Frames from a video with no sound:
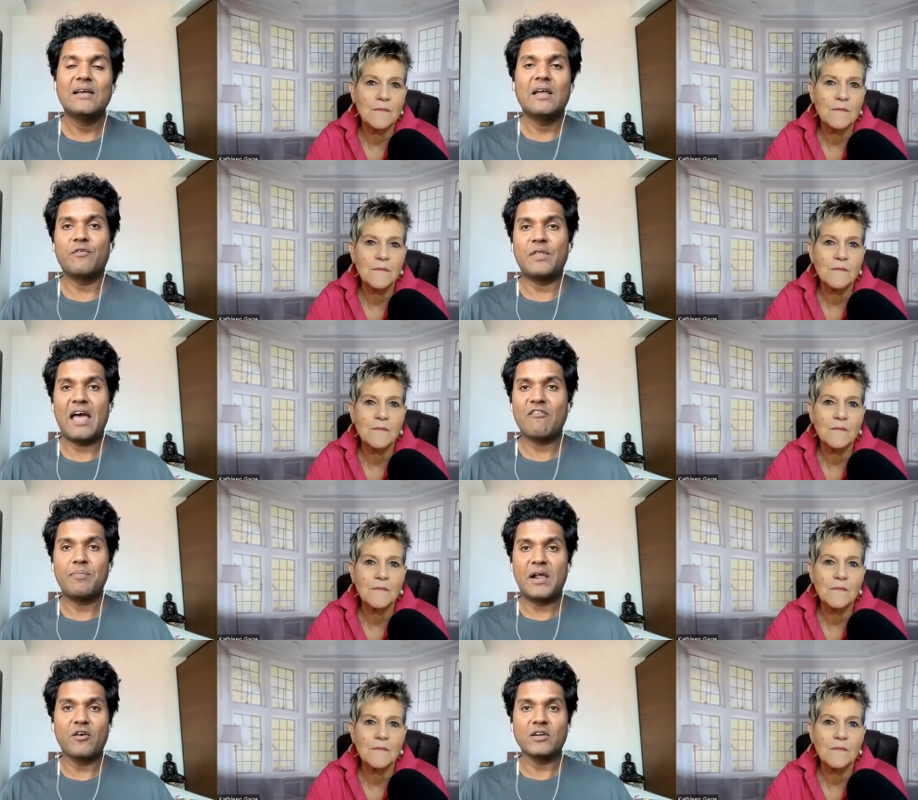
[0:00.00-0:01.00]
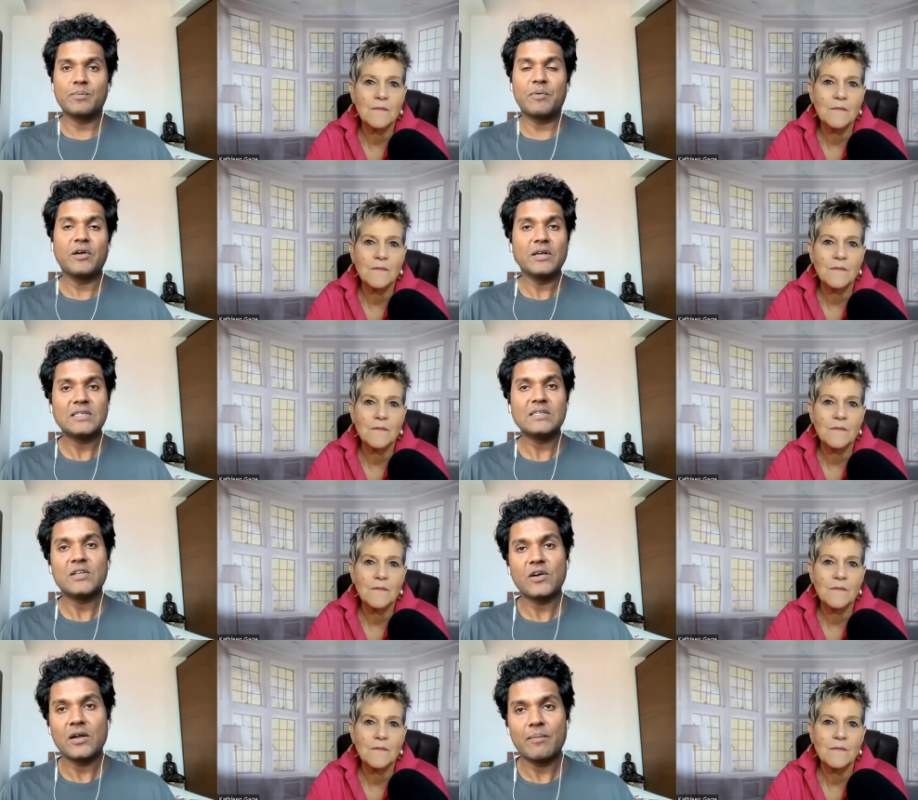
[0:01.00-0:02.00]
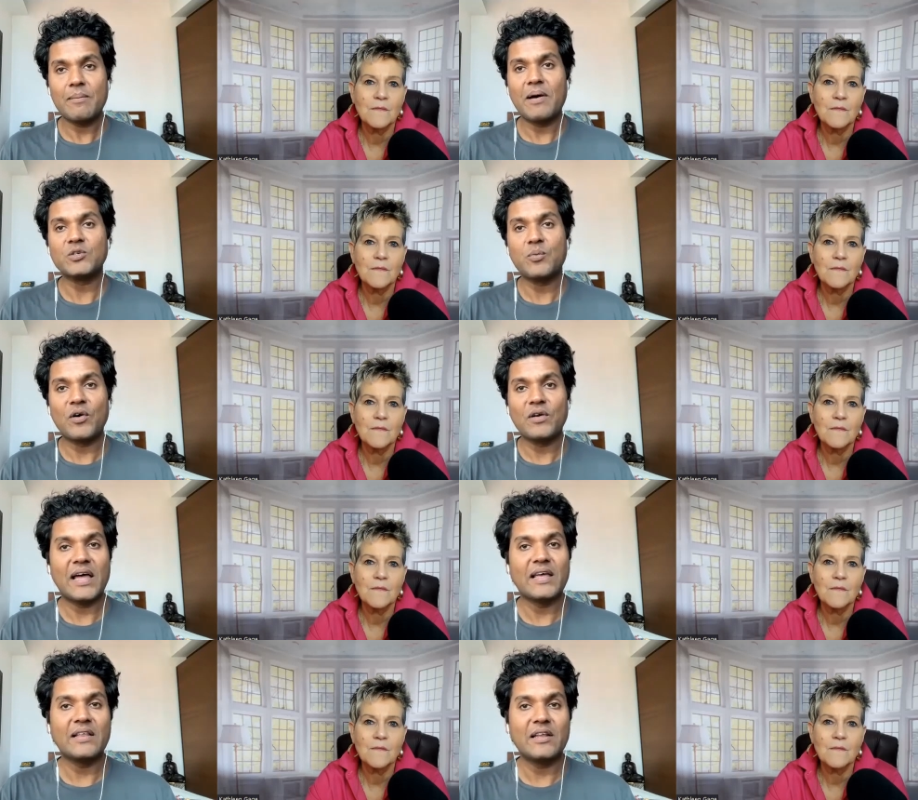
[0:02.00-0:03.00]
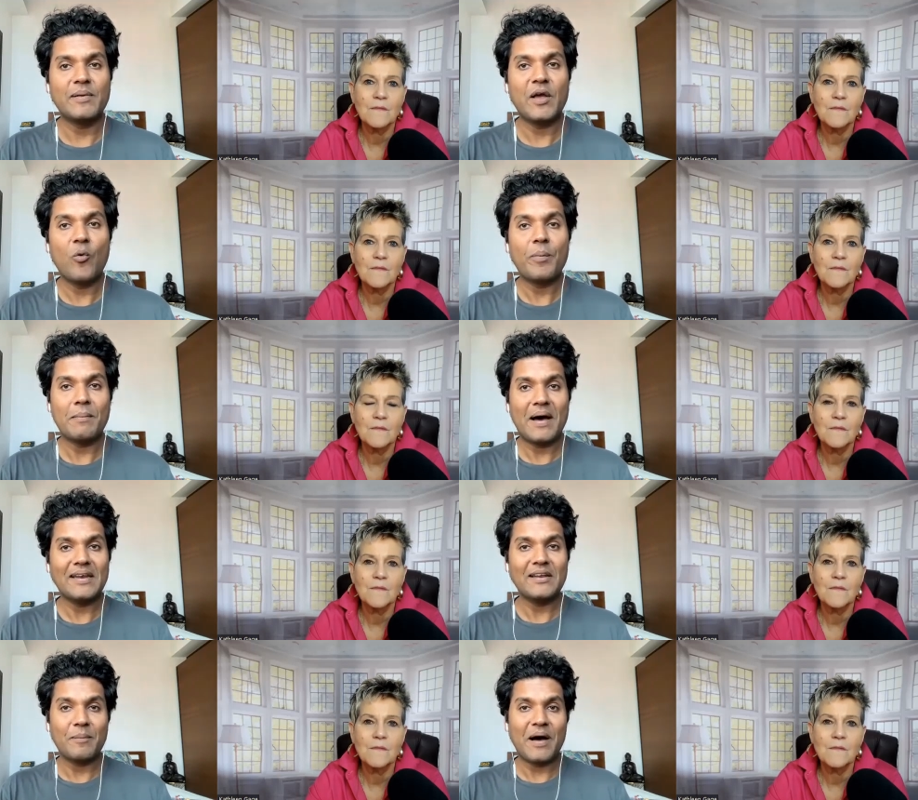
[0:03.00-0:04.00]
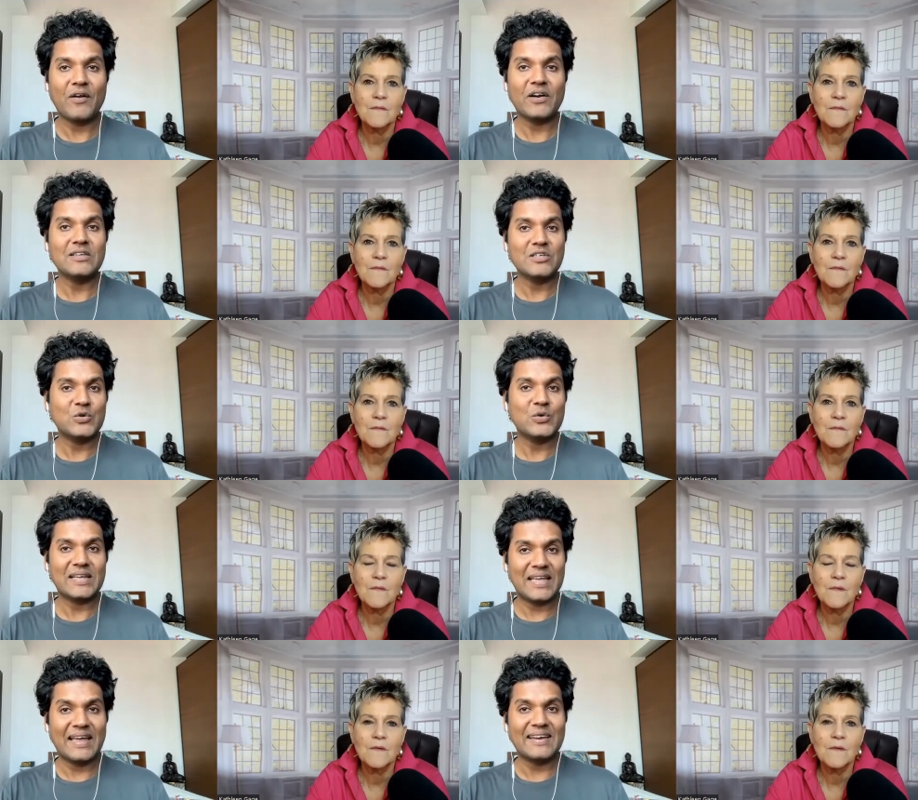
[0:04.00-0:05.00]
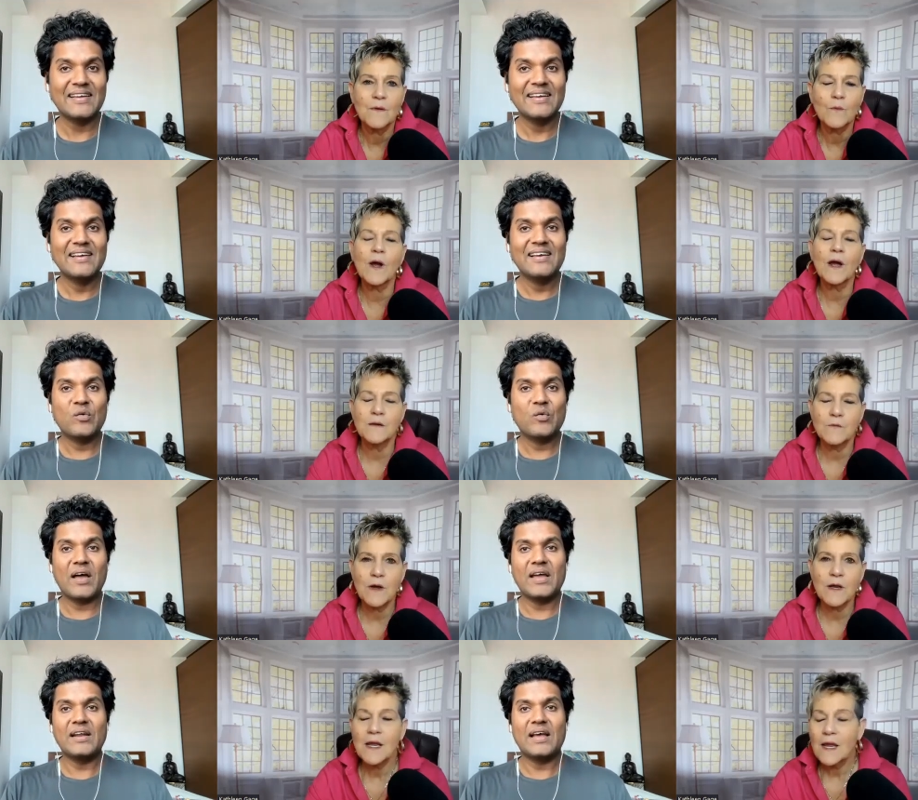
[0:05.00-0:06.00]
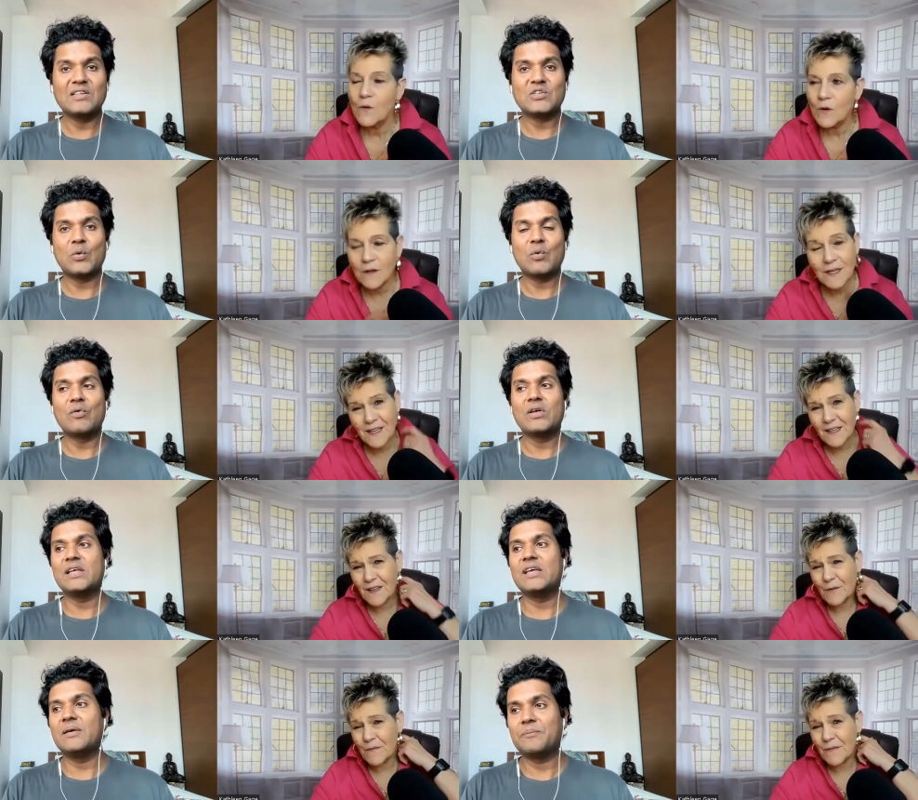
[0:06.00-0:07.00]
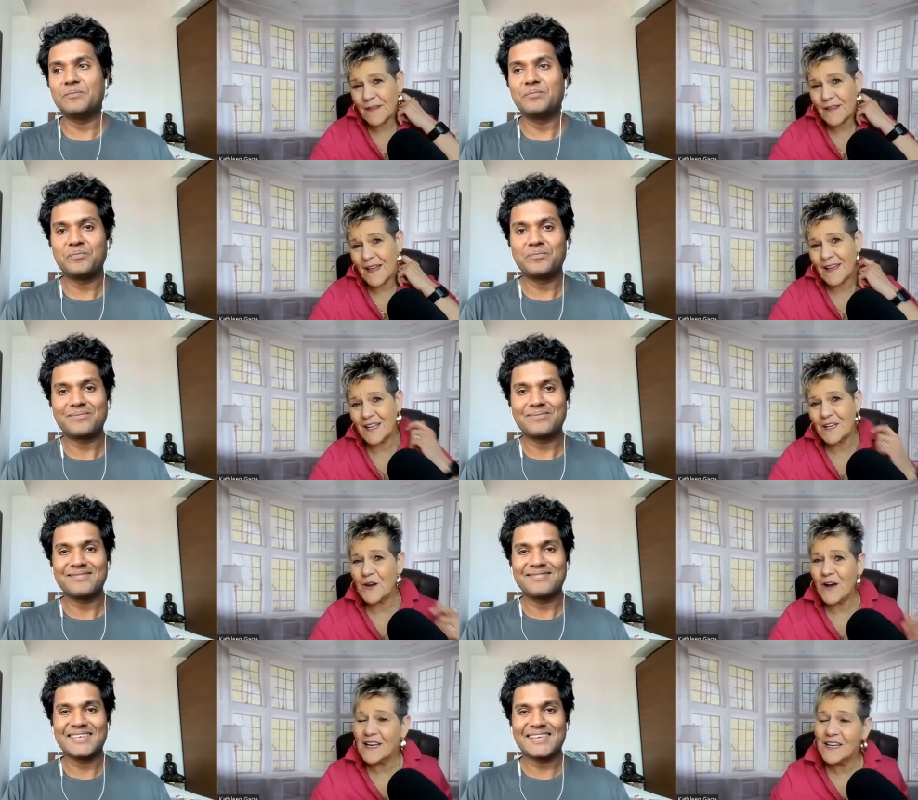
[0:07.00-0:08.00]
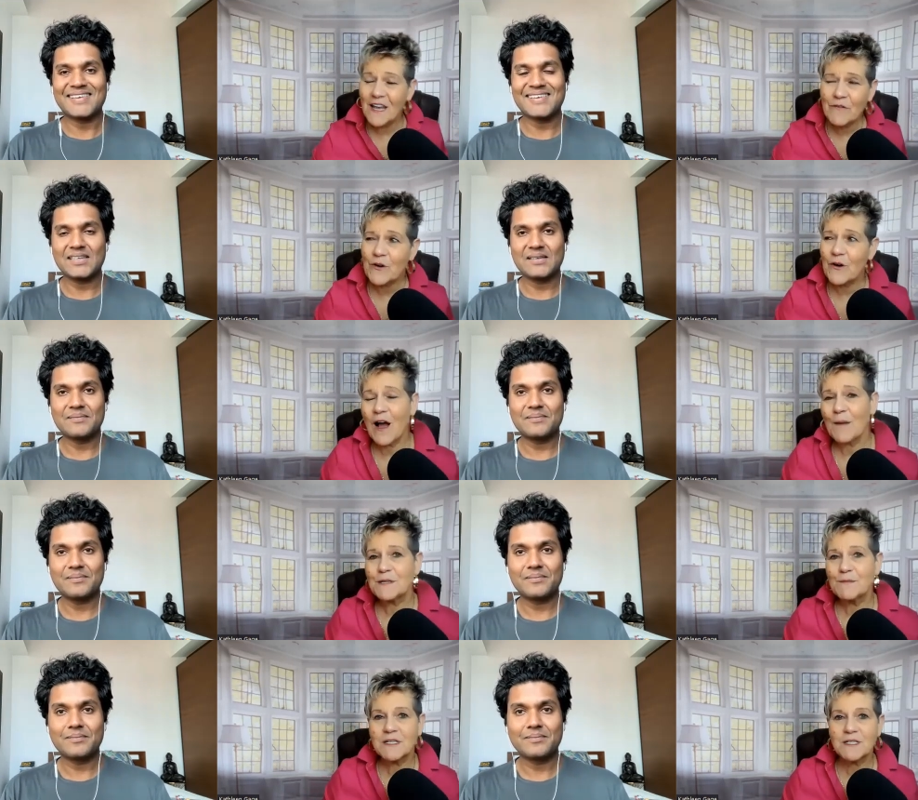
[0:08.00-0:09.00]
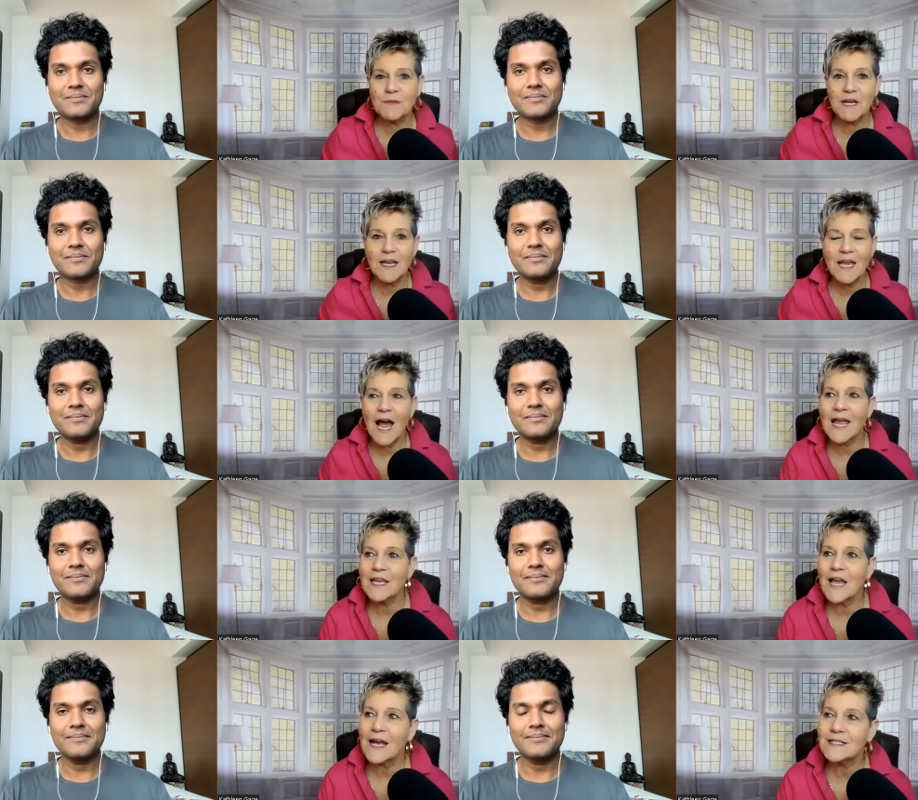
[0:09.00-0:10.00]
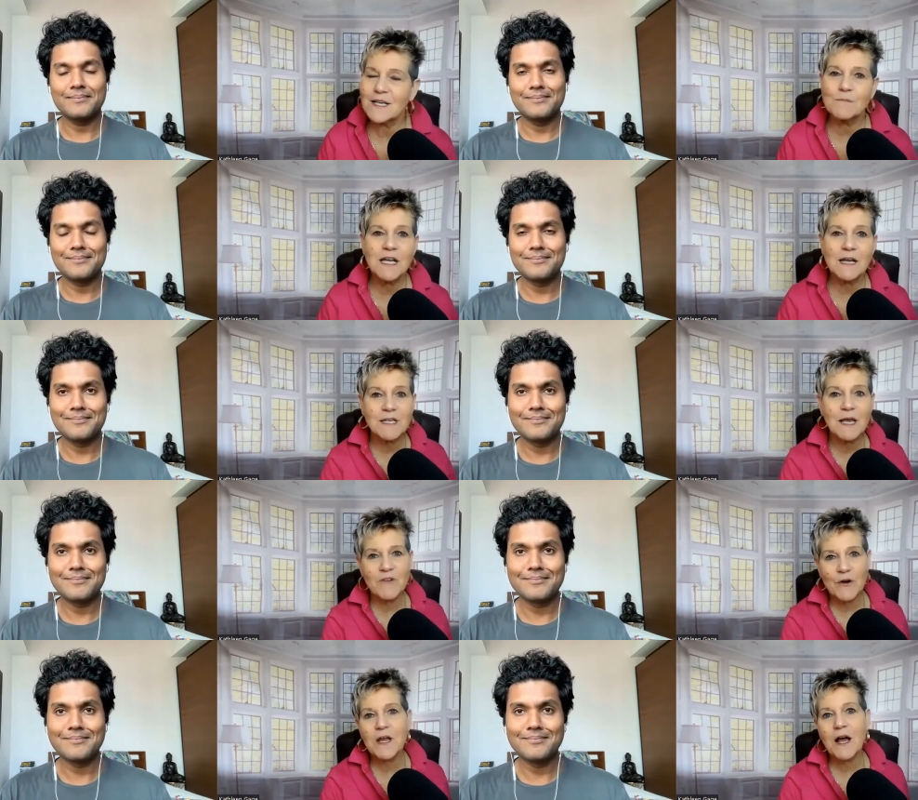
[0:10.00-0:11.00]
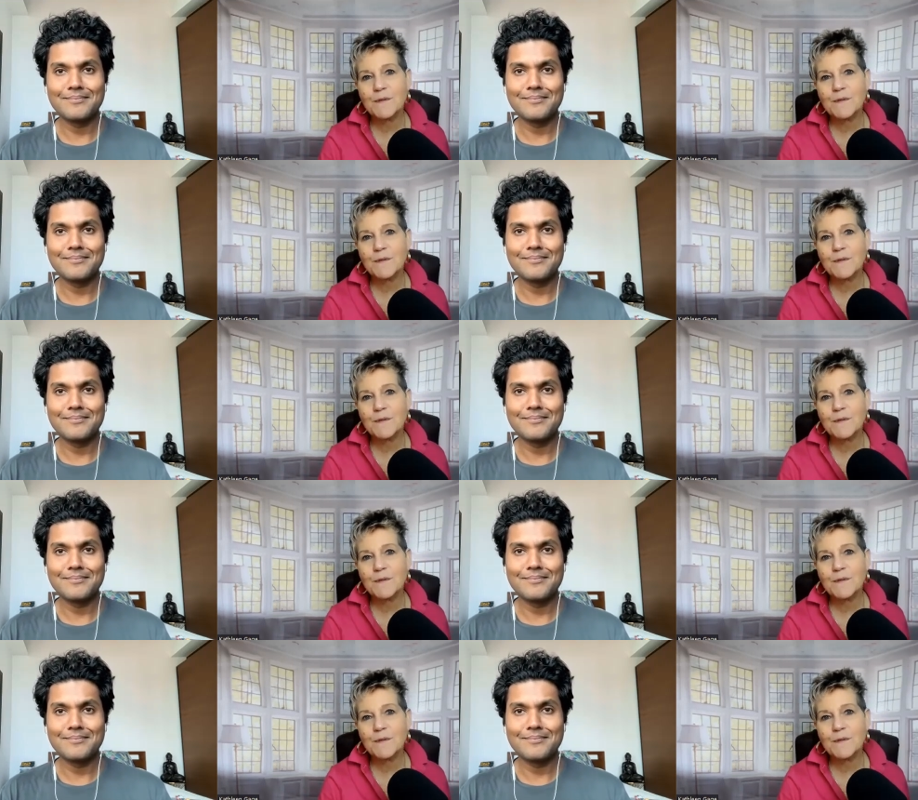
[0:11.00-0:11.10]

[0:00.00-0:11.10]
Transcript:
Speaker 1: if they have better experiences, they're going to be much more likely to be open minded about it and do it again.
Speaker 2: Right. Right. right. And so well, we're really you know i love your optimism and I, I sometimes i'm very